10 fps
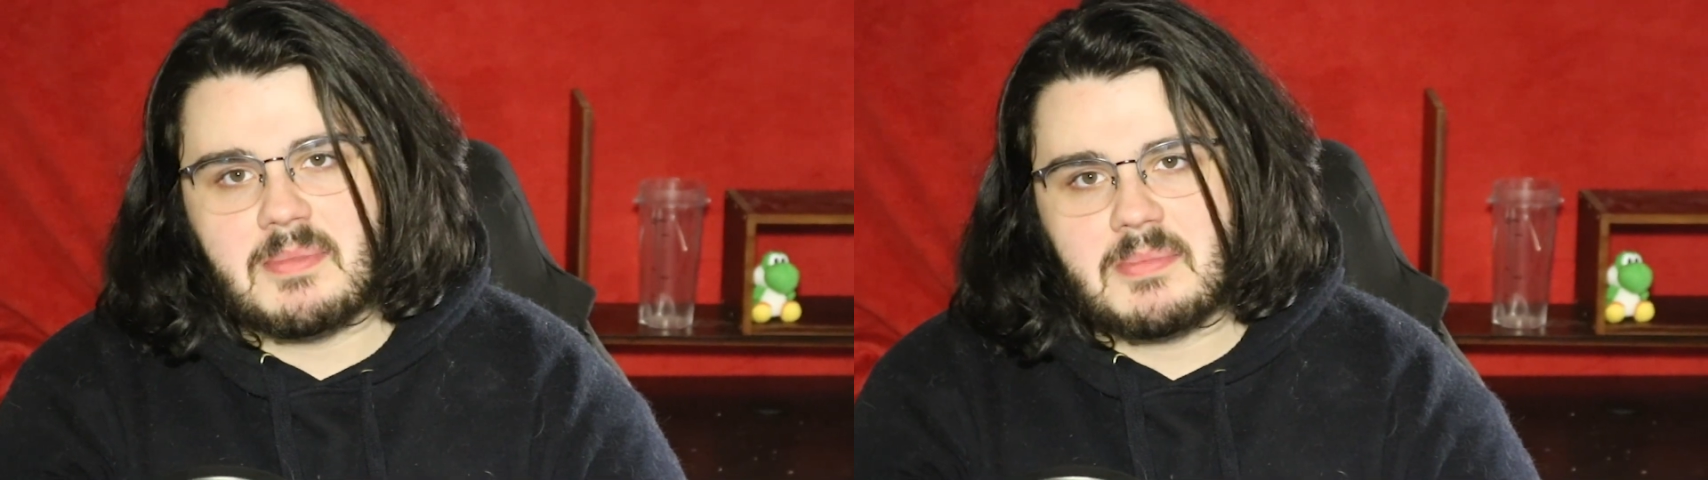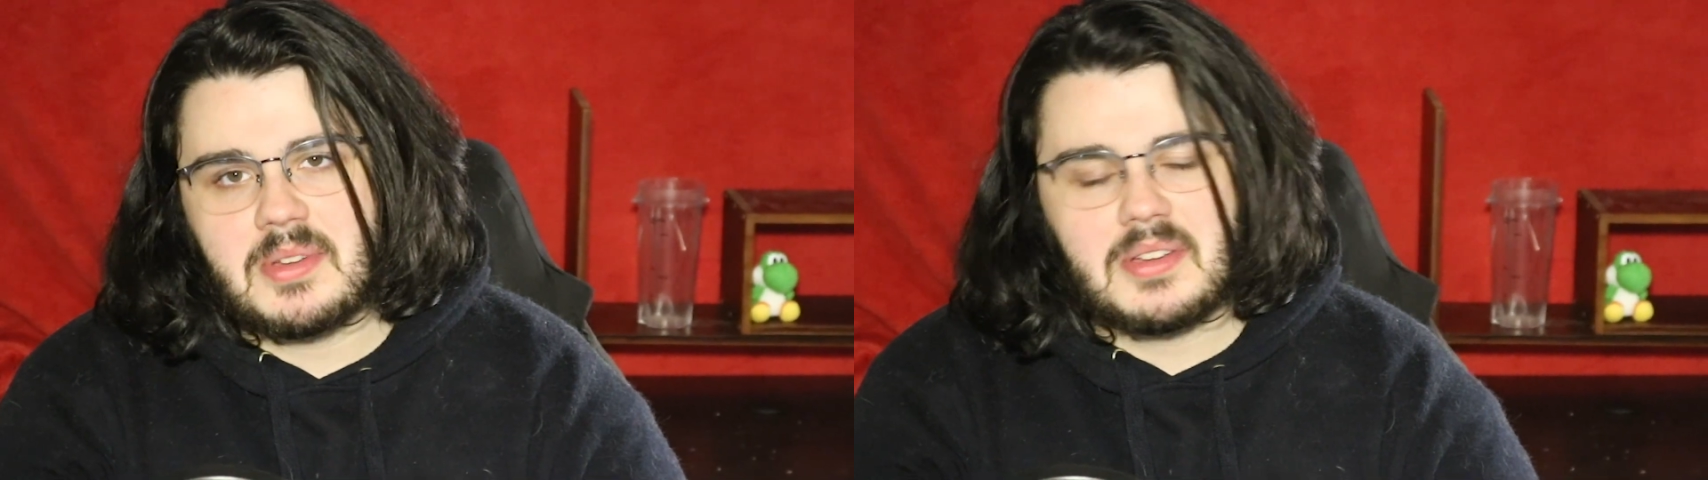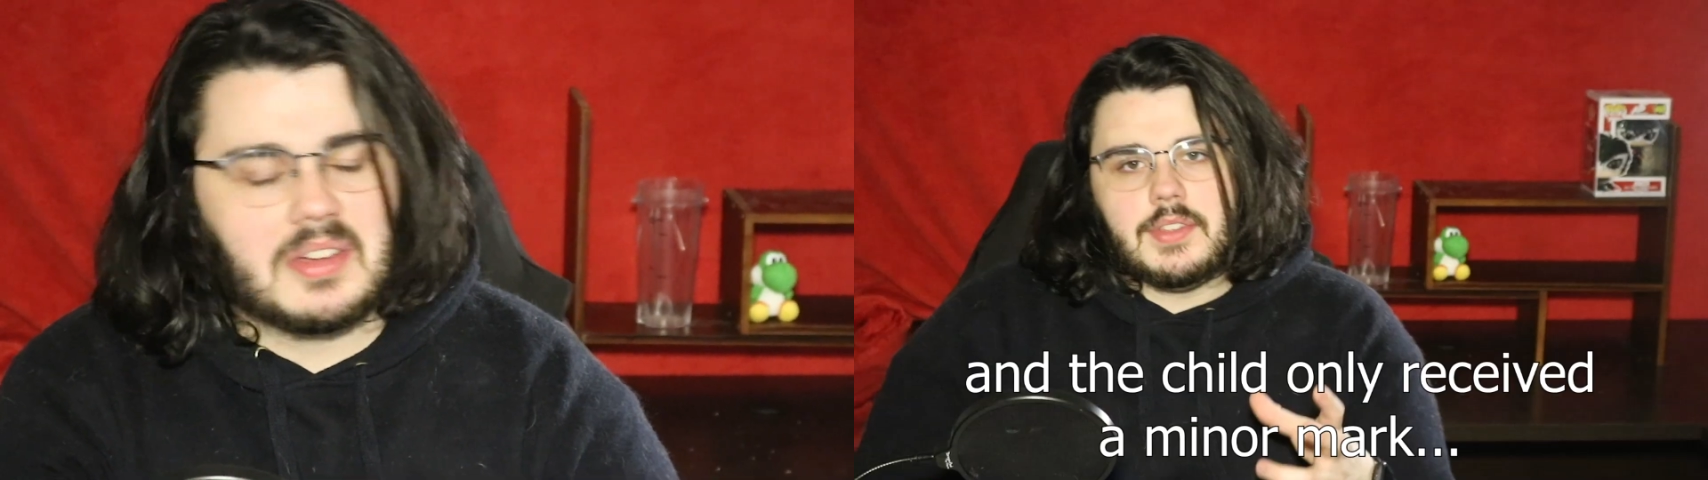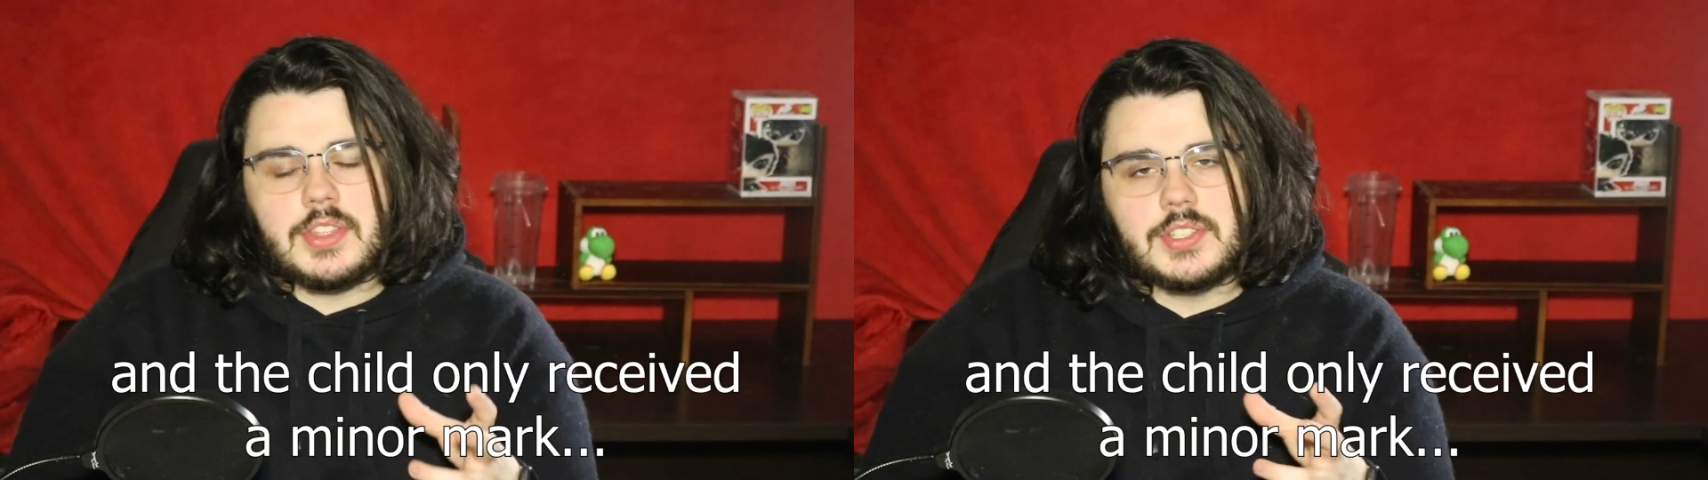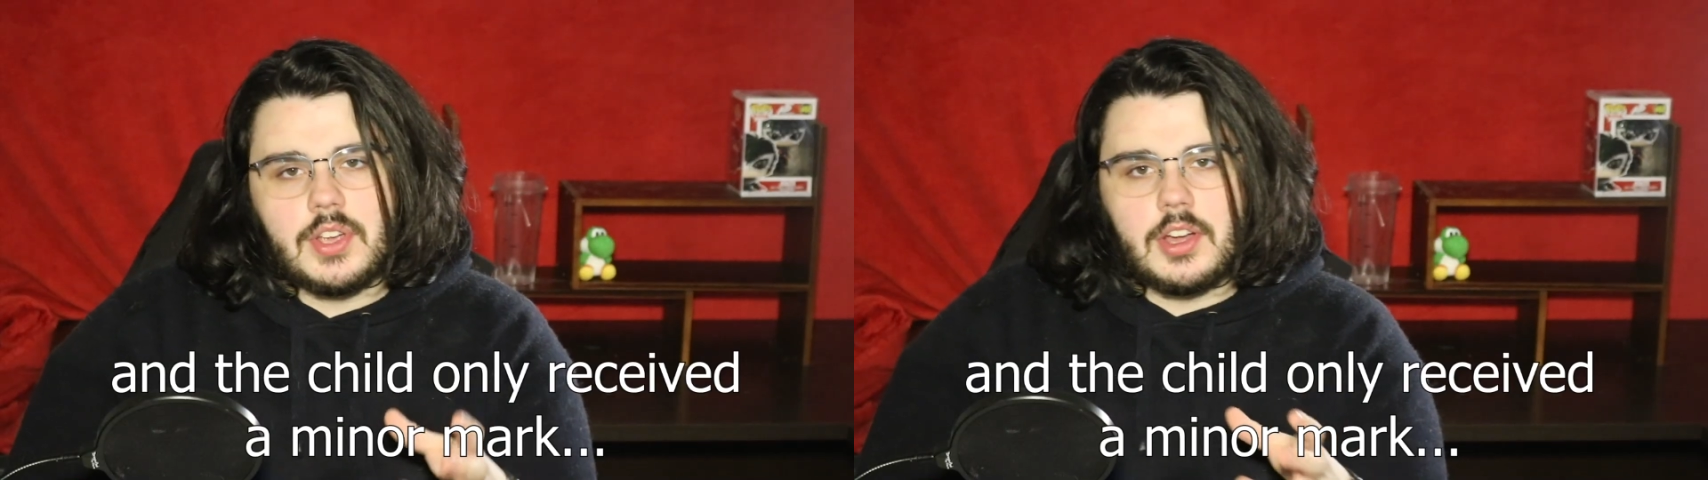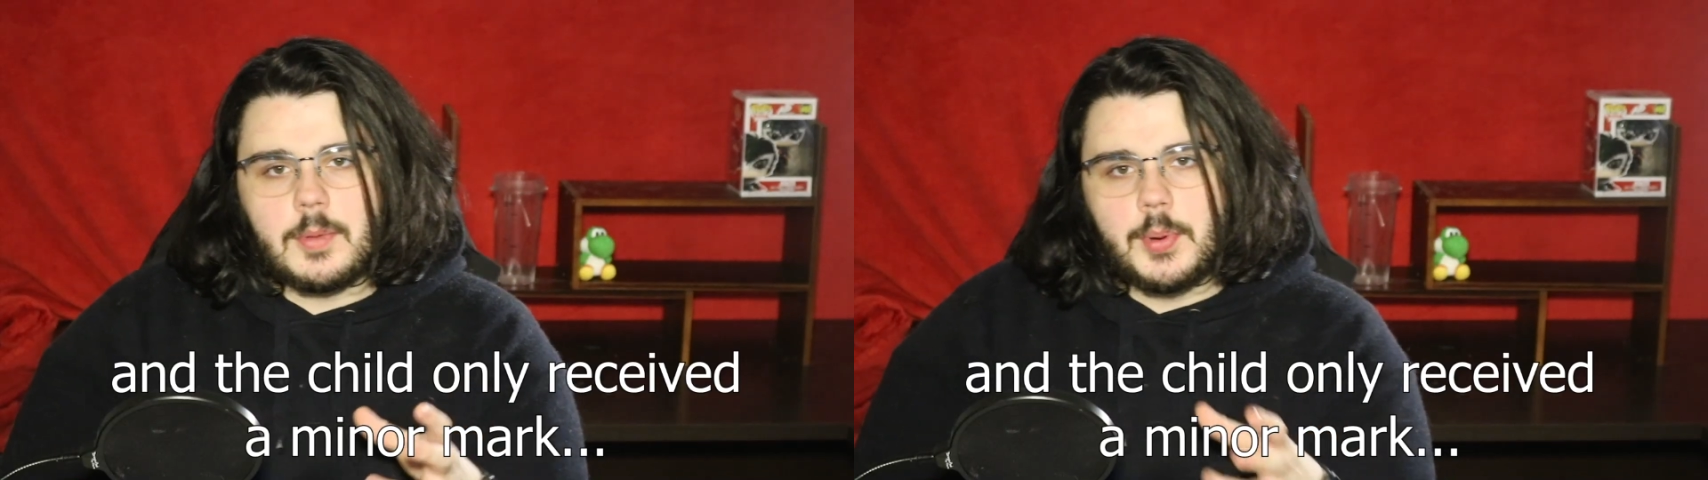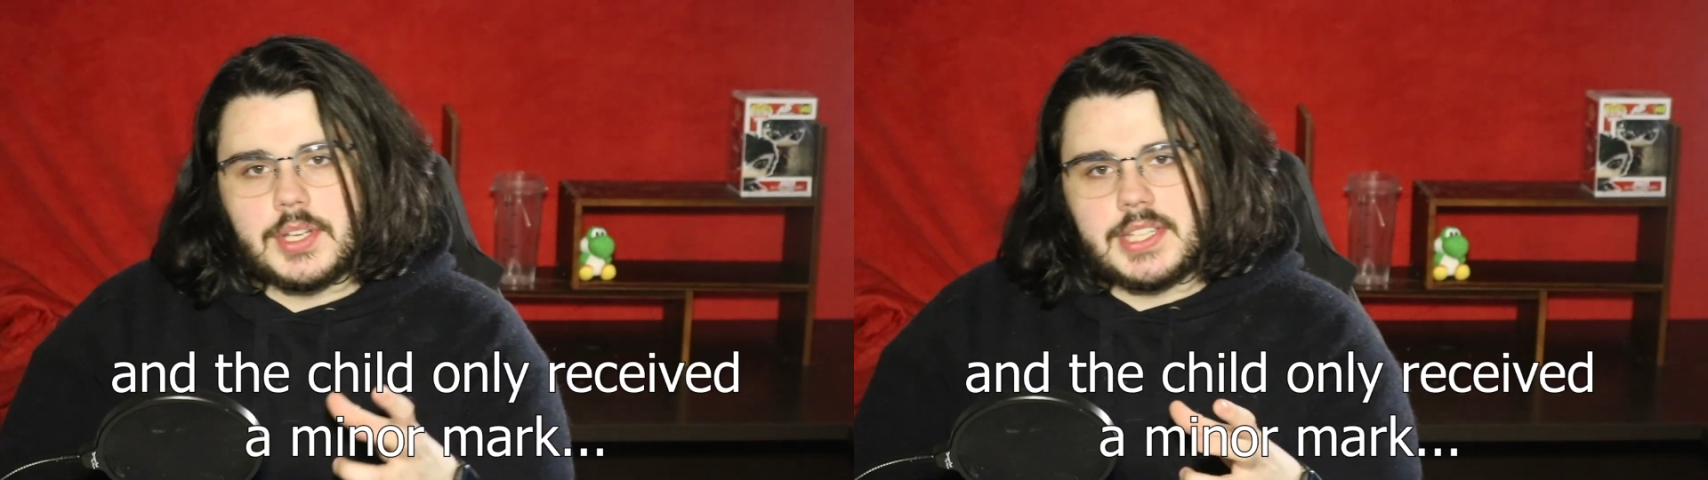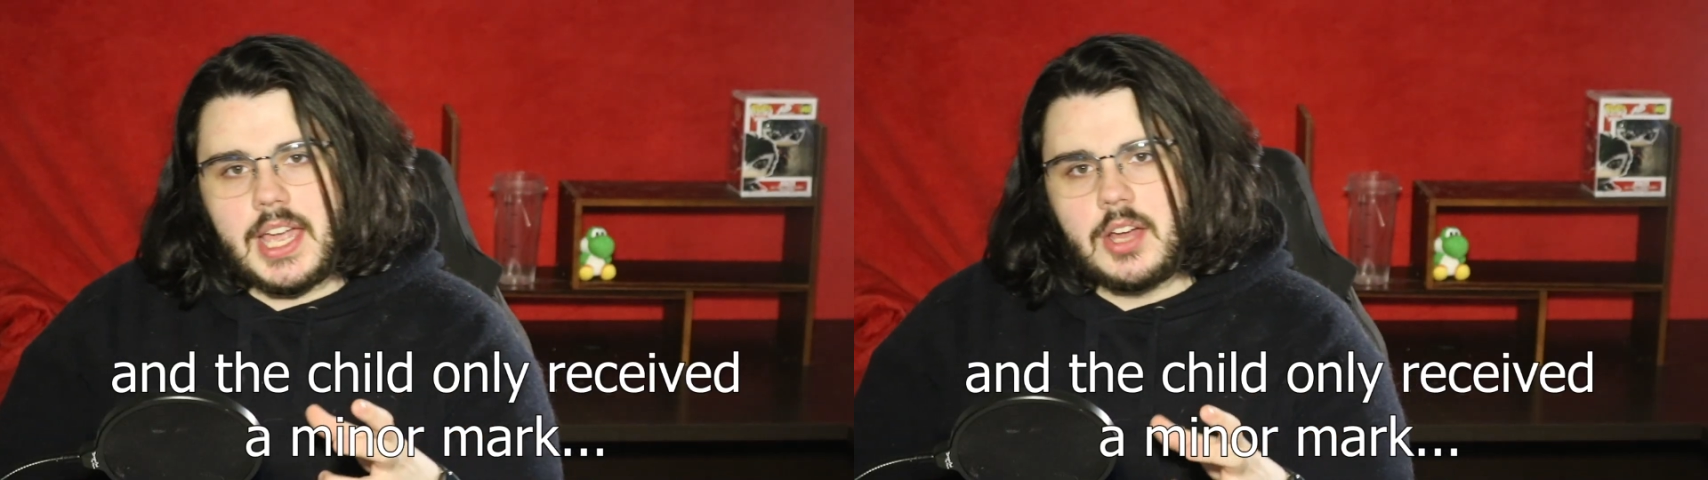So having the dog
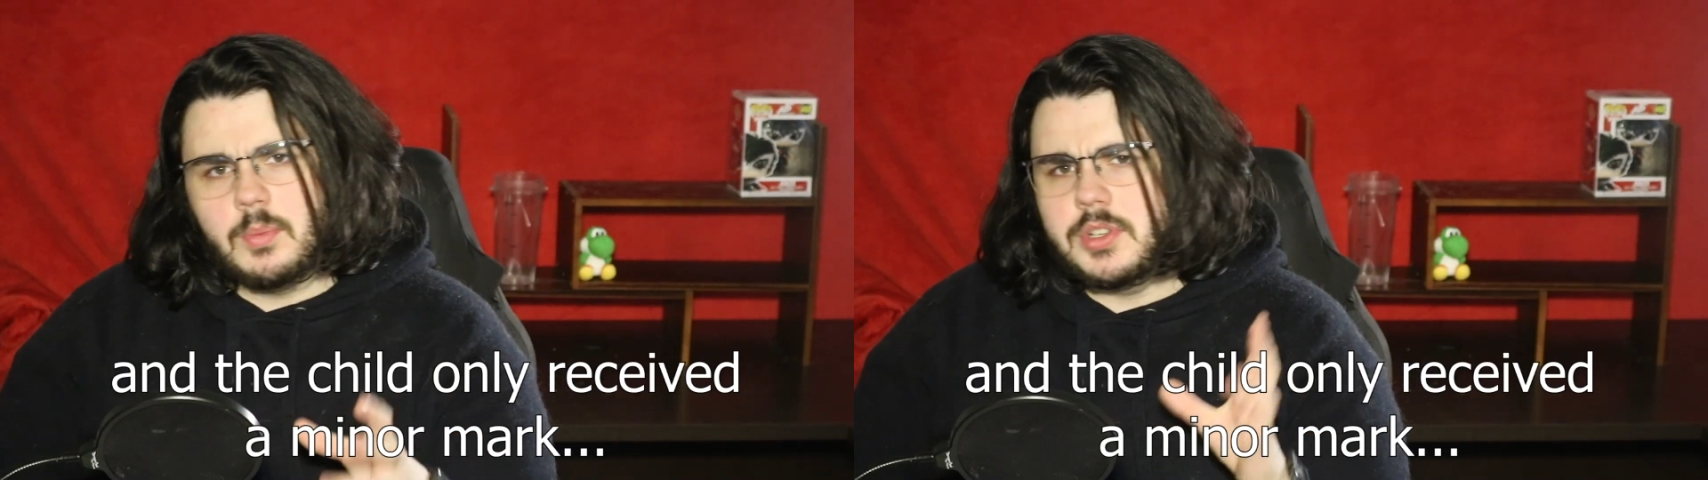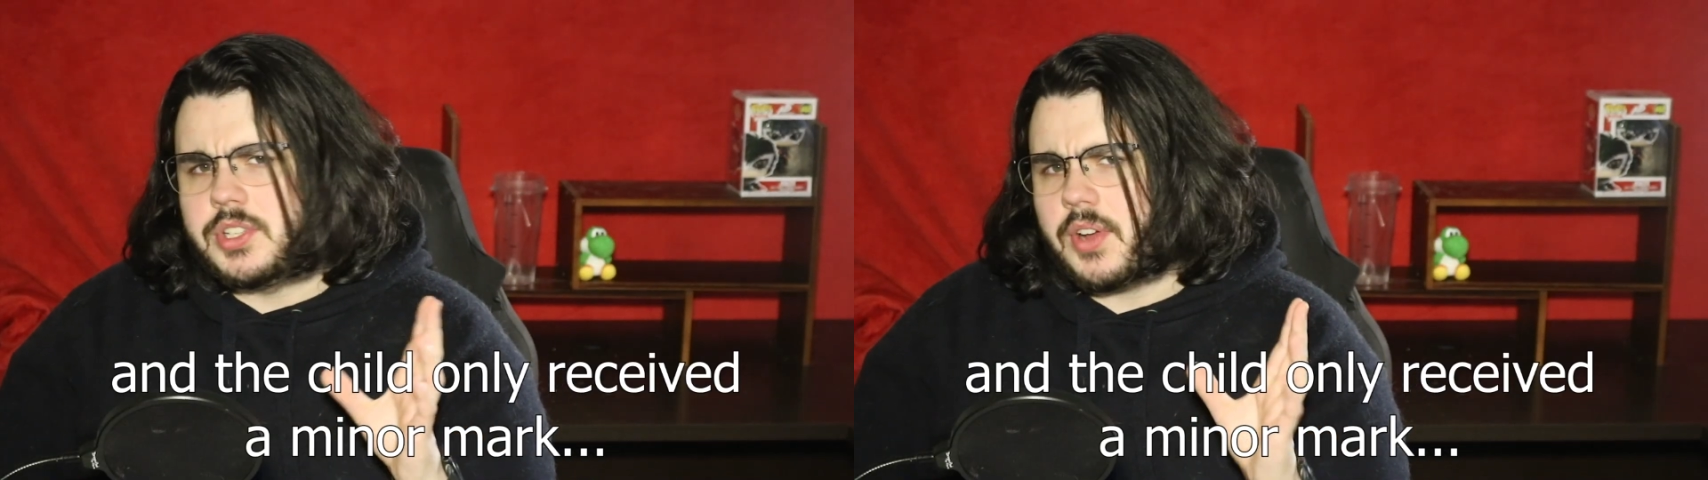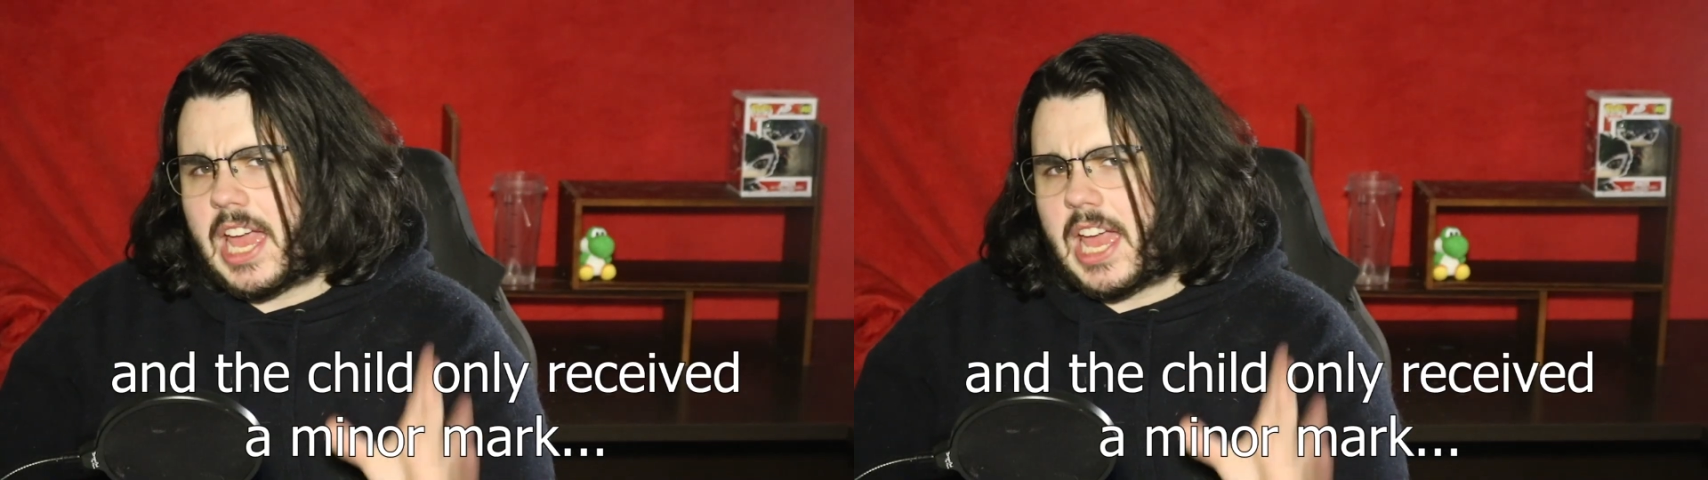put down was your